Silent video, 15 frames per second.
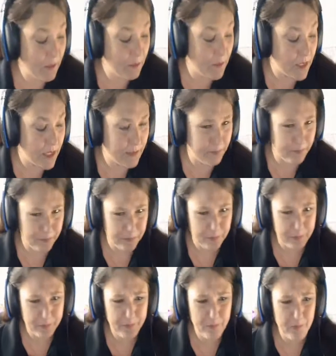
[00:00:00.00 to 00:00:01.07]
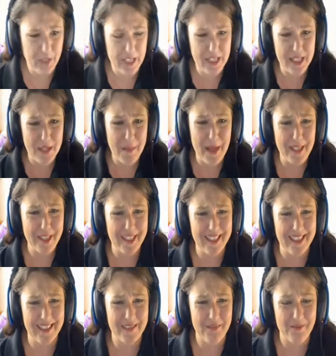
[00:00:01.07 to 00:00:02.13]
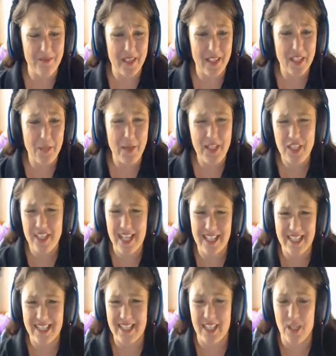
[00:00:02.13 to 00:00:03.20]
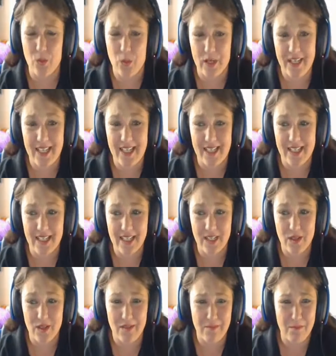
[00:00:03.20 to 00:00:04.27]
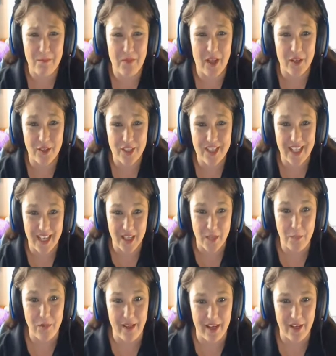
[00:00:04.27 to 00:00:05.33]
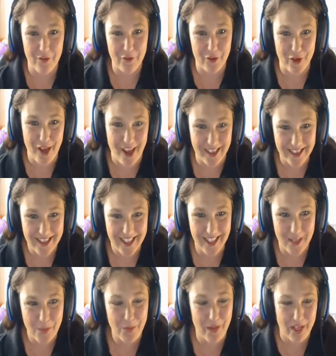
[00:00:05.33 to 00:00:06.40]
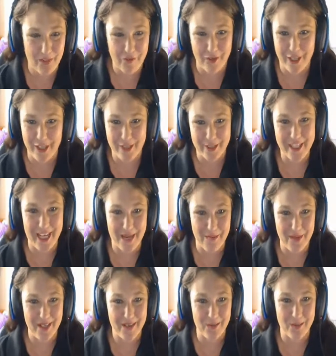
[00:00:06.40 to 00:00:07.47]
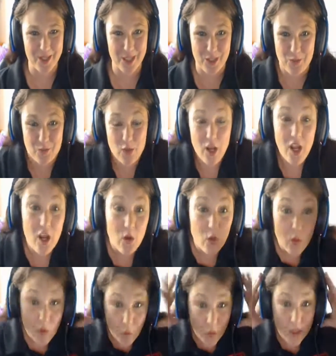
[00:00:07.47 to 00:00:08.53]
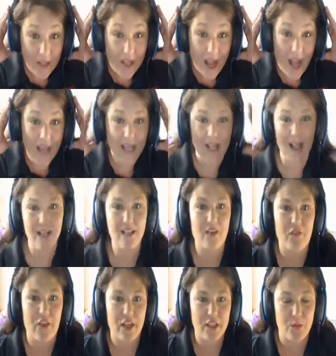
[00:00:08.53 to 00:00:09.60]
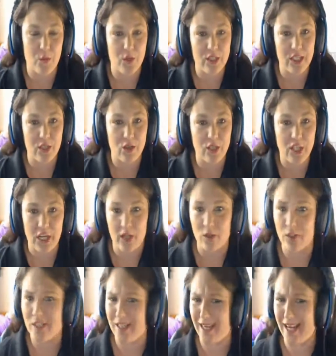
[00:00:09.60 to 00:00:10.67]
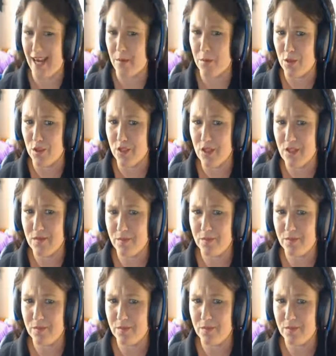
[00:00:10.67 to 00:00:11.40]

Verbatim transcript: But Sebastian Sebastian has this thing where he doesn't understand the playing for content, playing for entertainment, which is really, I classify us more as entertainers than gamers.